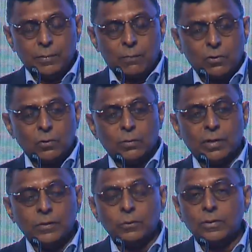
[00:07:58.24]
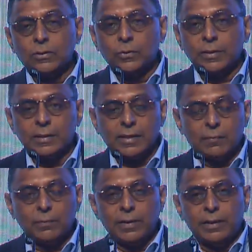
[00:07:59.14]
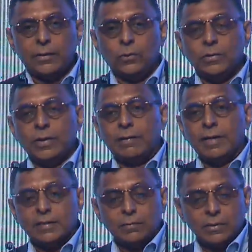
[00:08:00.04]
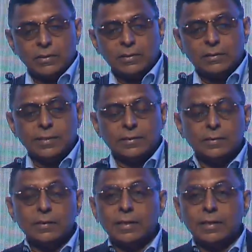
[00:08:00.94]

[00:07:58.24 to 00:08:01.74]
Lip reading: bought over a nutraceutical company, a new generation business recently